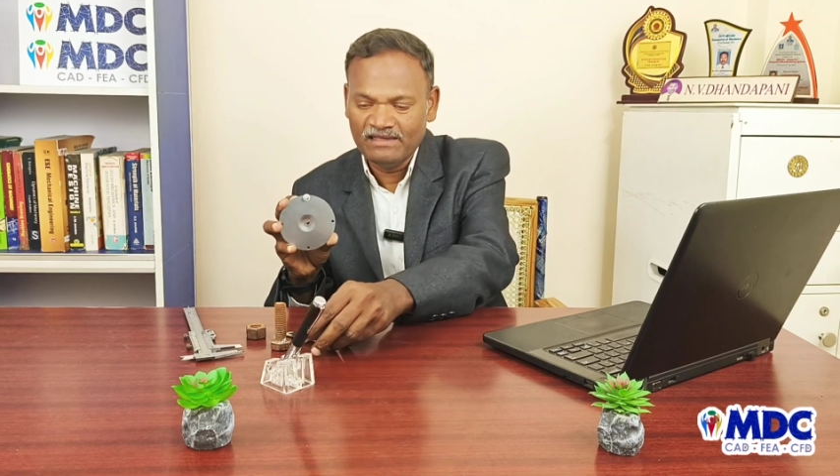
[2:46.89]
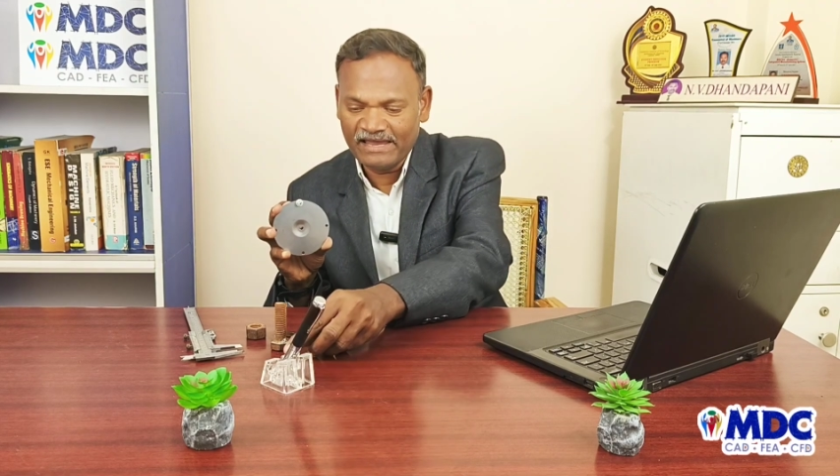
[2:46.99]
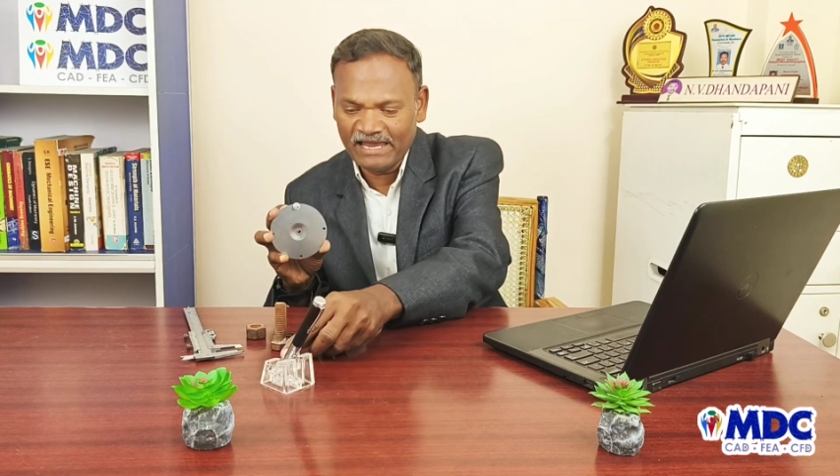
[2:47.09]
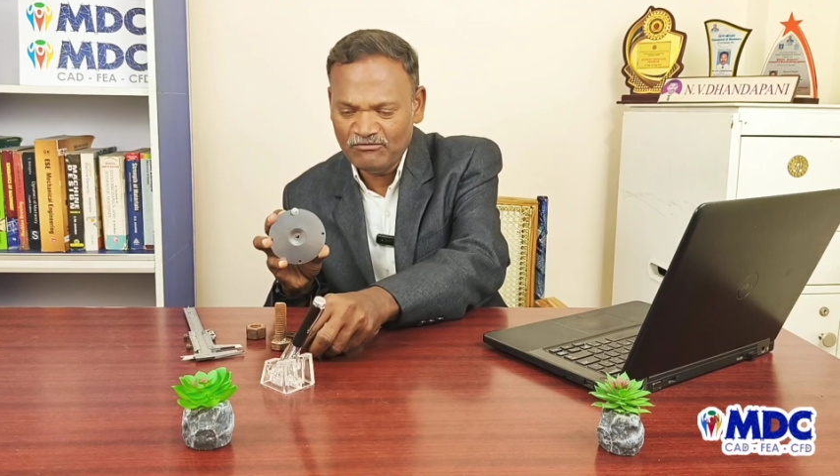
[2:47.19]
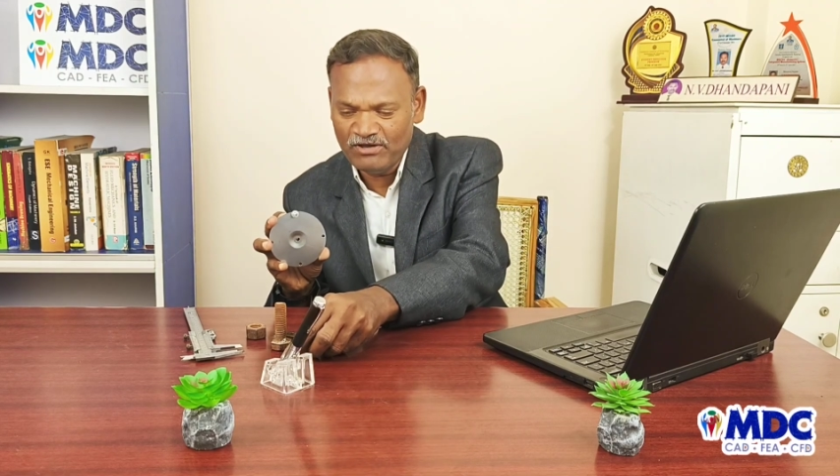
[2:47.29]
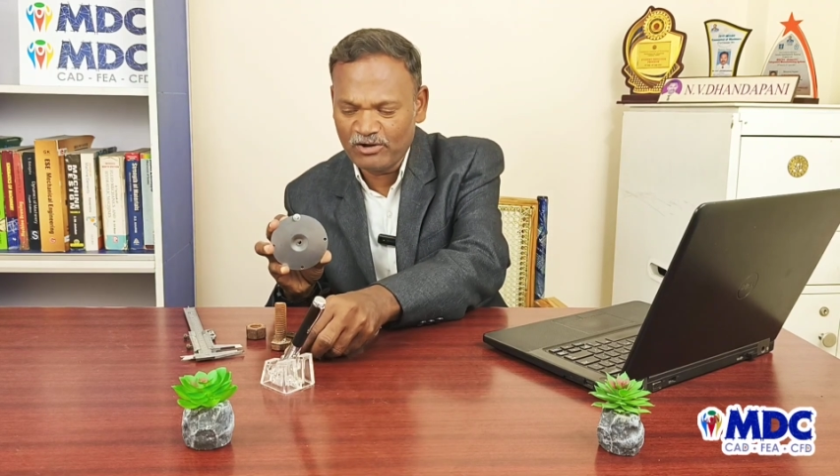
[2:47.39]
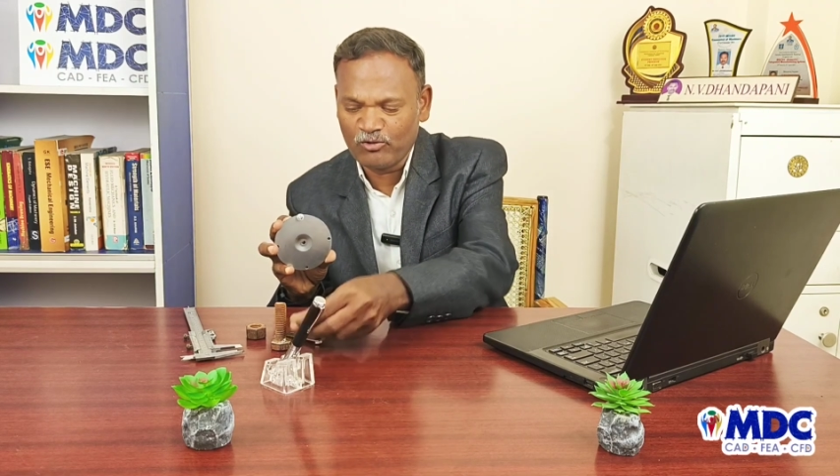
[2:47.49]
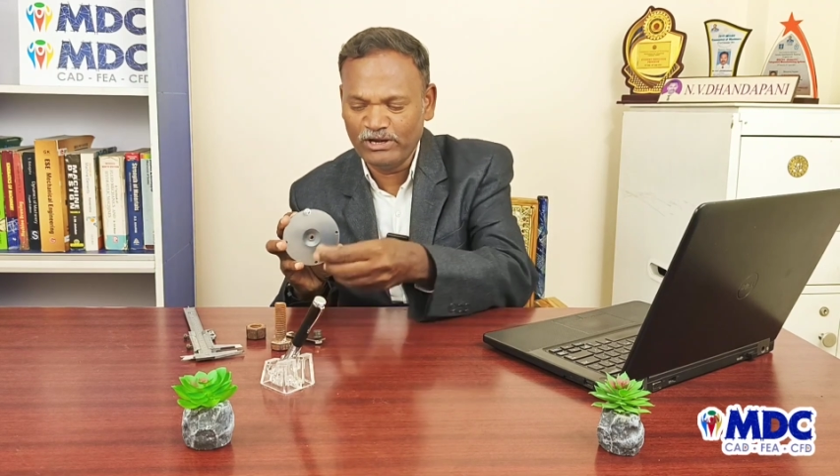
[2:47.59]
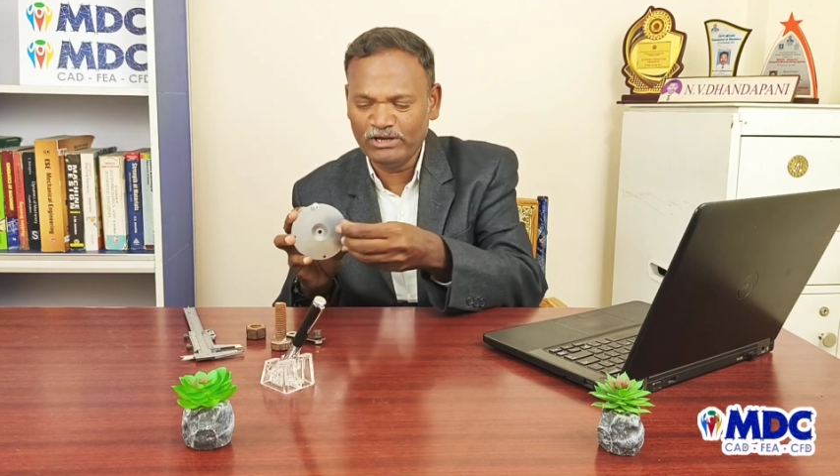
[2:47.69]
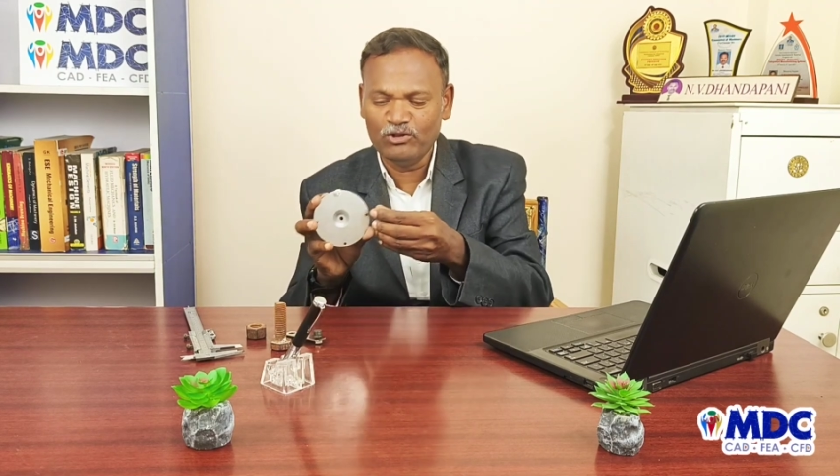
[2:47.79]
again we are
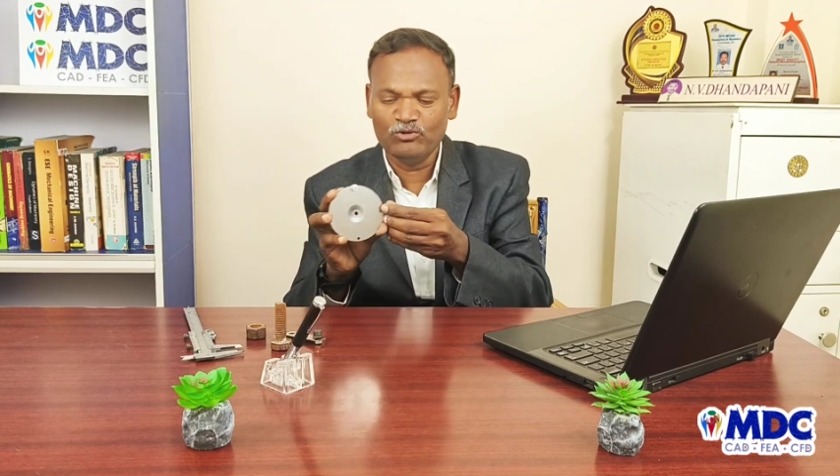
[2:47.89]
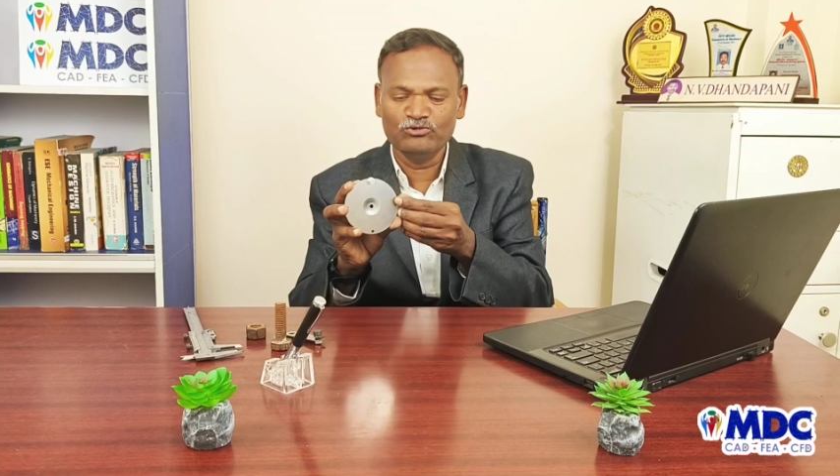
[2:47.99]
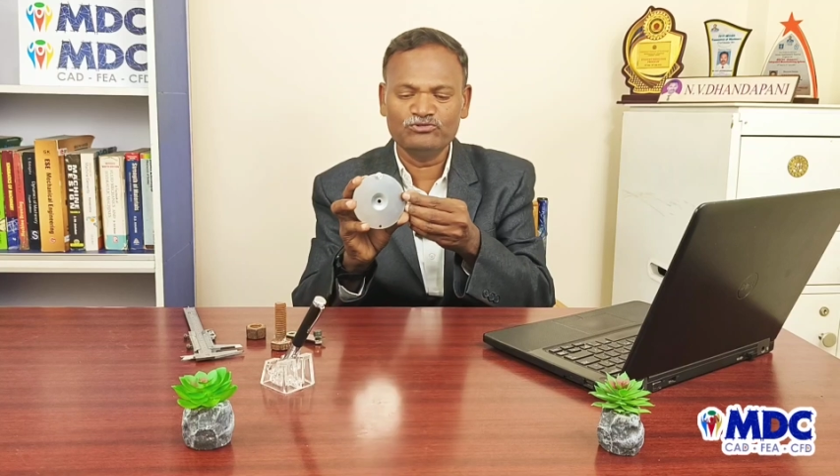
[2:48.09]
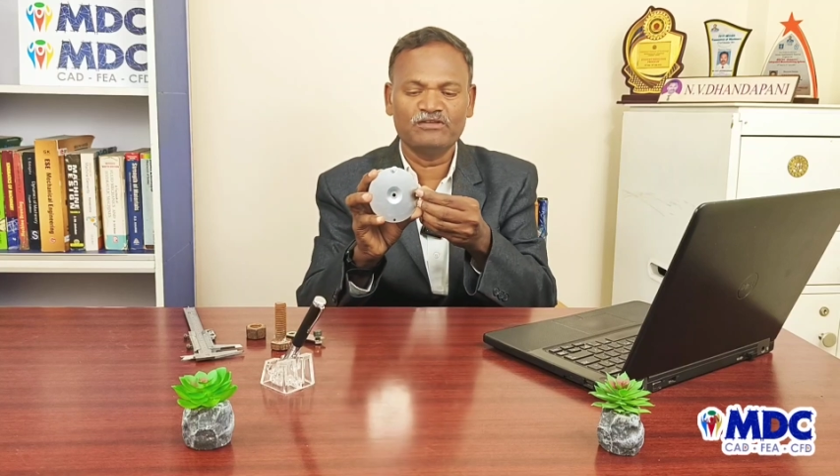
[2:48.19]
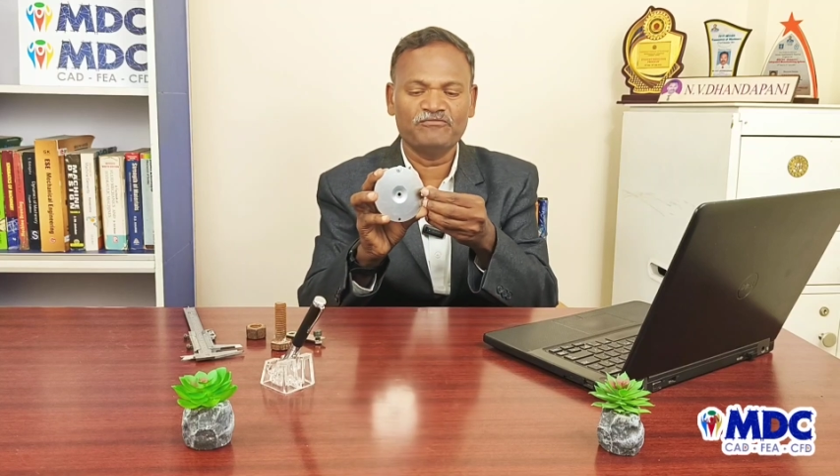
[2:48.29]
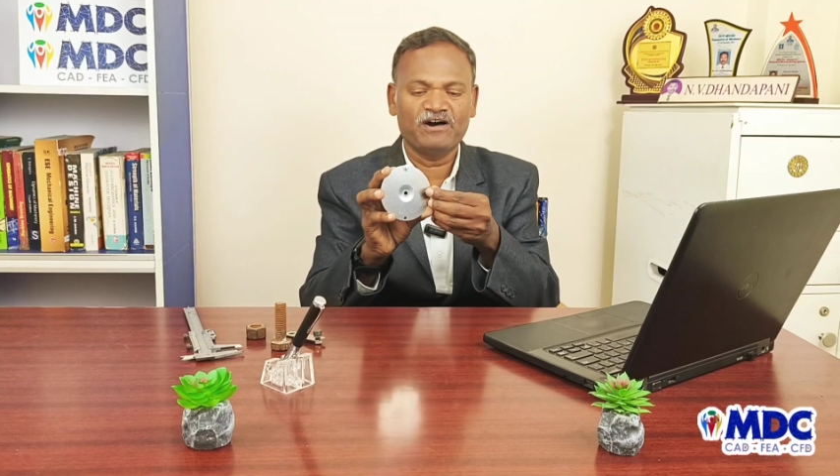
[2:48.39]
going to use the